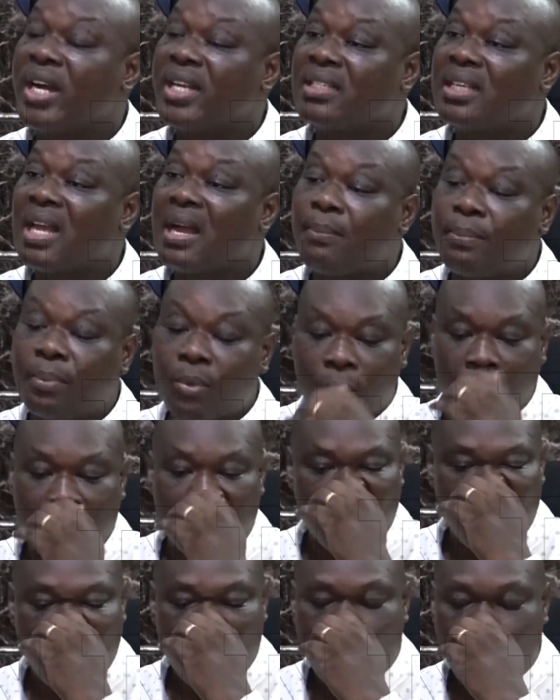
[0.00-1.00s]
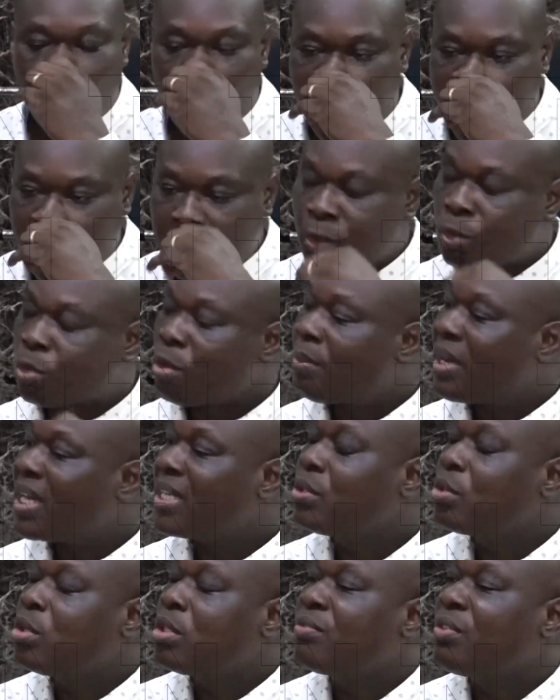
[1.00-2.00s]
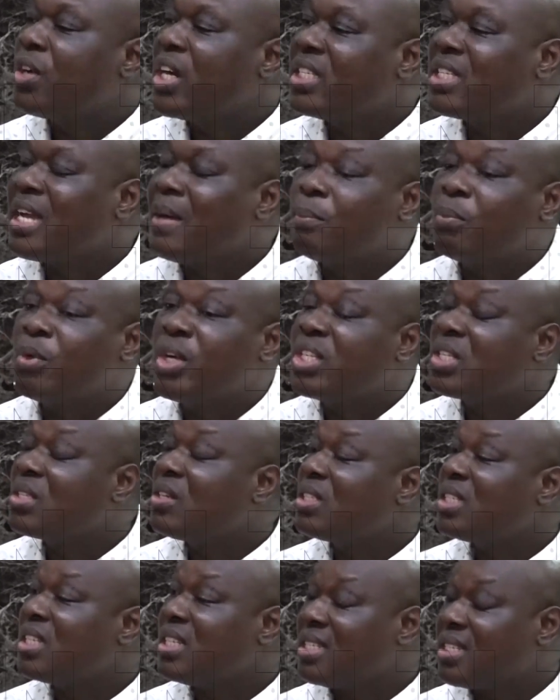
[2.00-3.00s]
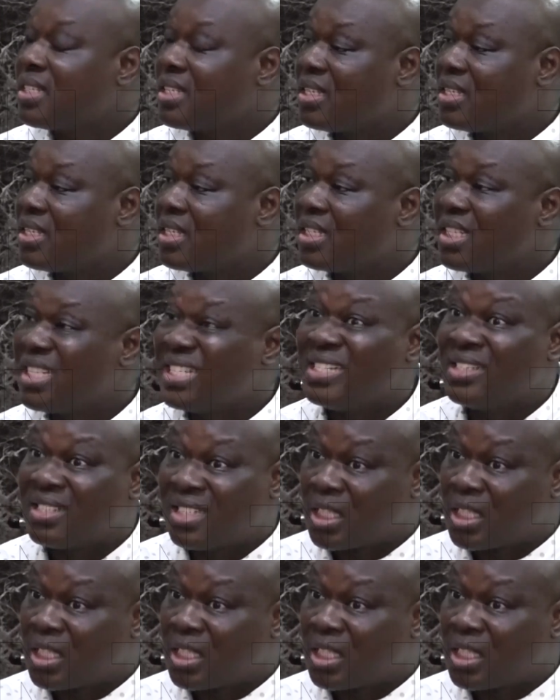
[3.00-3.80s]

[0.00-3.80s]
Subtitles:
example, when tomatoes, for example, is not in season, it is